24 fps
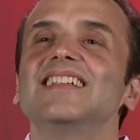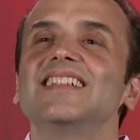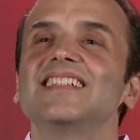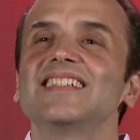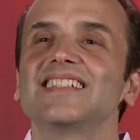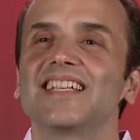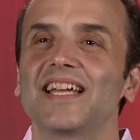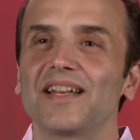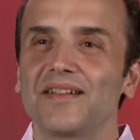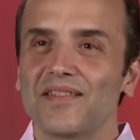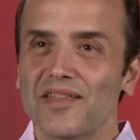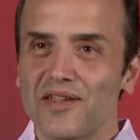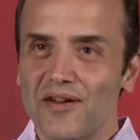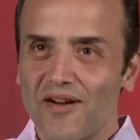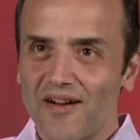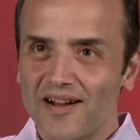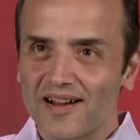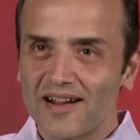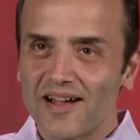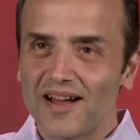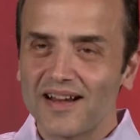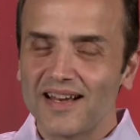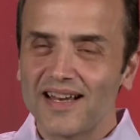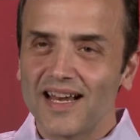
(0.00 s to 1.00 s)

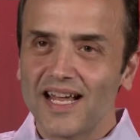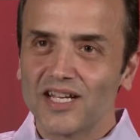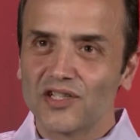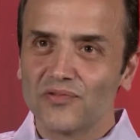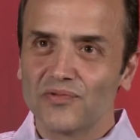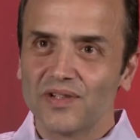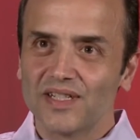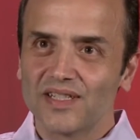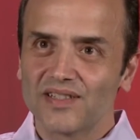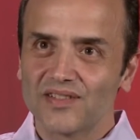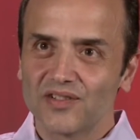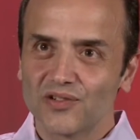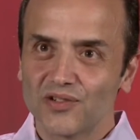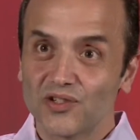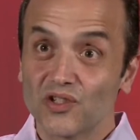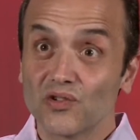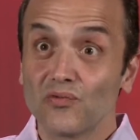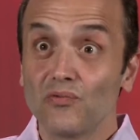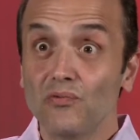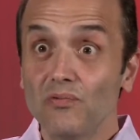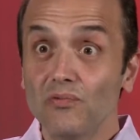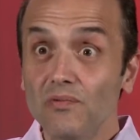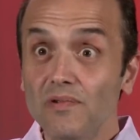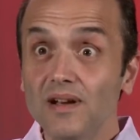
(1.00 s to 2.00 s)
state-of-the-art cutting-edge
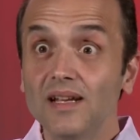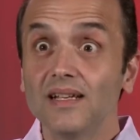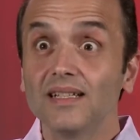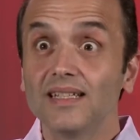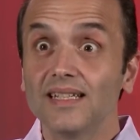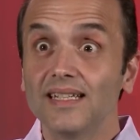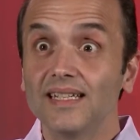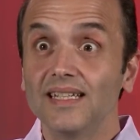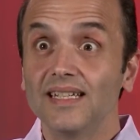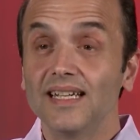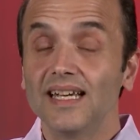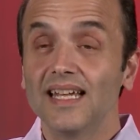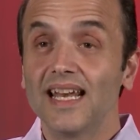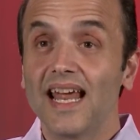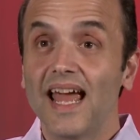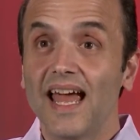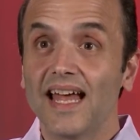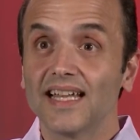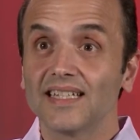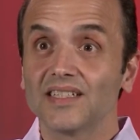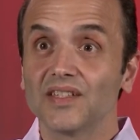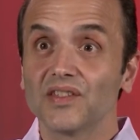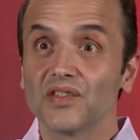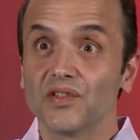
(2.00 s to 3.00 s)
research really
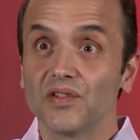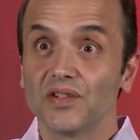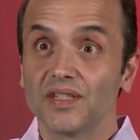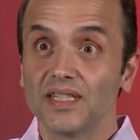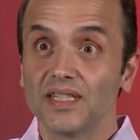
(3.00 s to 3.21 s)
enhances your